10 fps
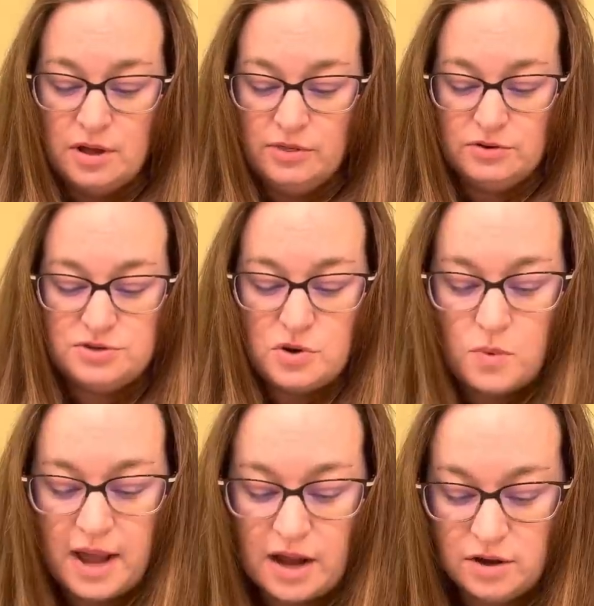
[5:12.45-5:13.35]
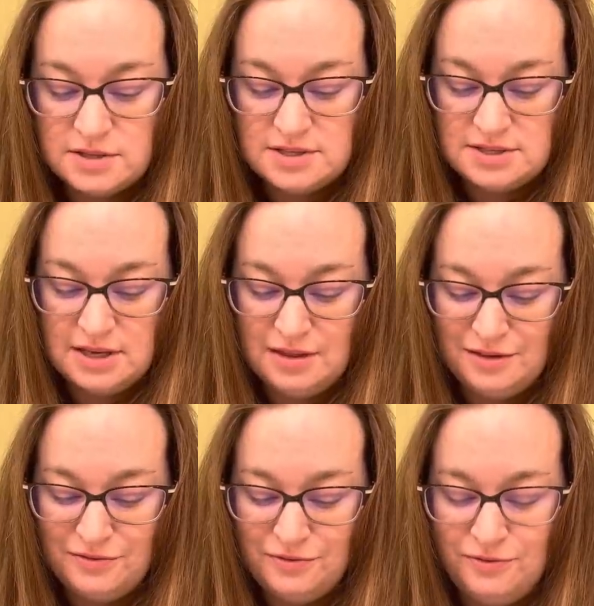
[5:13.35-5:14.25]
There's no way I could see
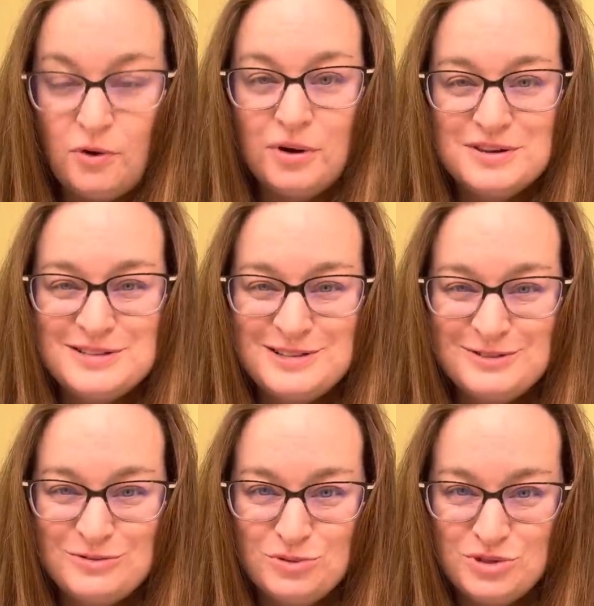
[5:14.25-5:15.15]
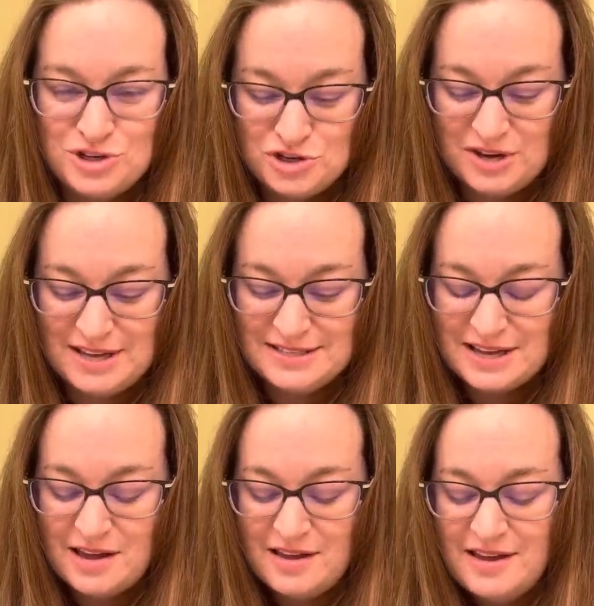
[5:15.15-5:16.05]
the forest through the trees,
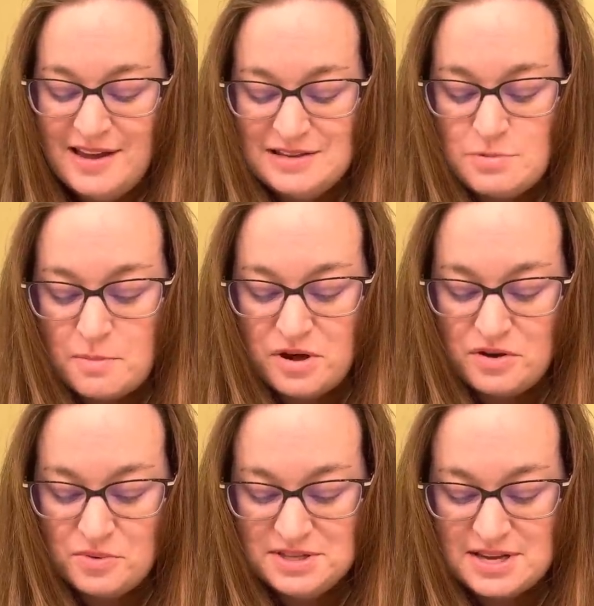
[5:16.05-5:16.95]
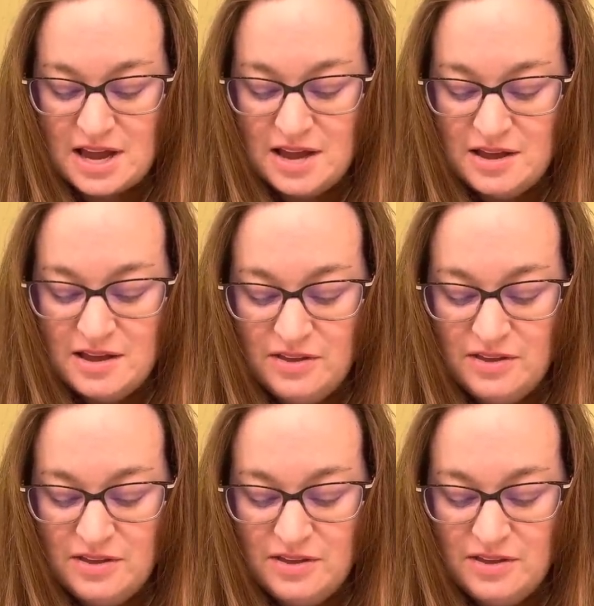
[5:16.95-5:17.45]
as my mother would say.